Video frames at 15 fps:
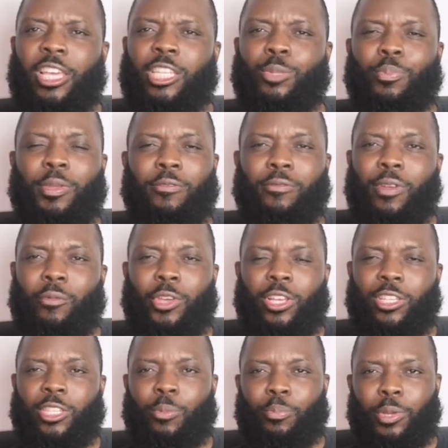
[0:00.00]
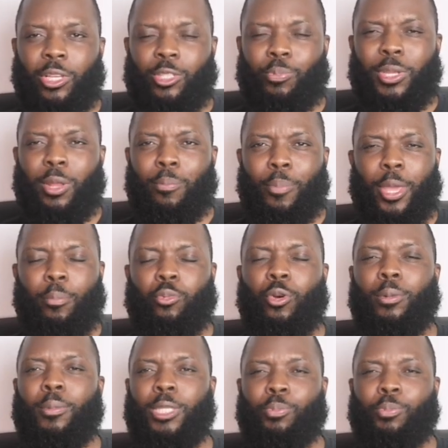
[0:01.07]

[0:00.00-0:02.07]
It's been a big problem,